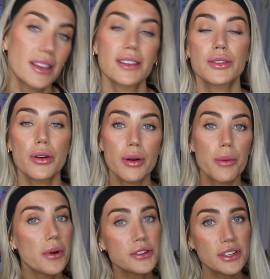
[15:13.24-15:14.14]
Yeah, so
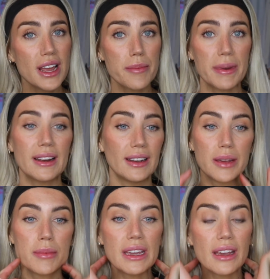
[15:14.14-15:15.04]
what do you like better?
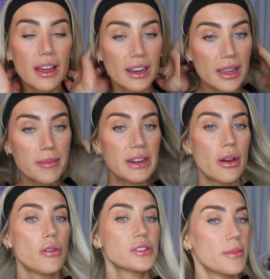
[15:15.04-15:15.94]
Let me
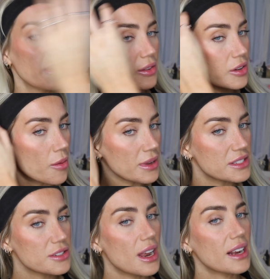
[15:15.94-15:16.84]
know down below in the
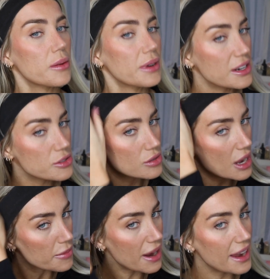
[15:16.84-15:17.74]
comments. Do you like it when I do
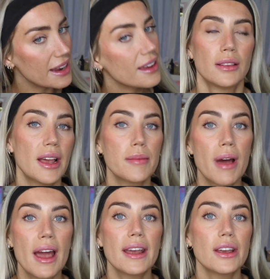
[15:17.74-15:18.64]
like
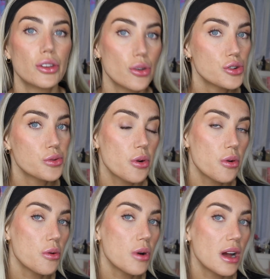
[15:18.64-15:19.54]
my
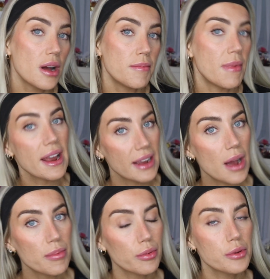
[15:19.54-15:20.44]
usual
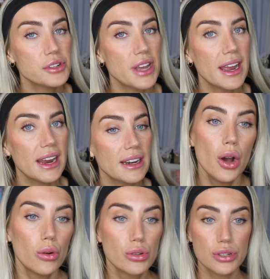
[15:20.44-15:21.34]
makeup routine,
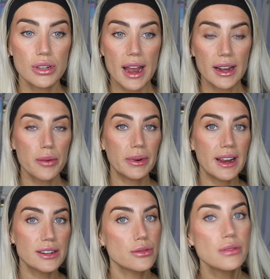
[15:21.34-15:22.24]
or do you like it when
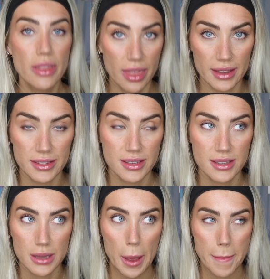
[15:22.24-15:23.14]
I do
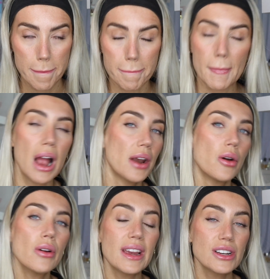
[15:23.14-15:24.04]
this? I
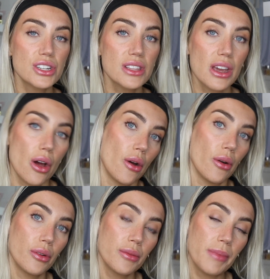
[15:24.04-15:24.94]
know each to their own,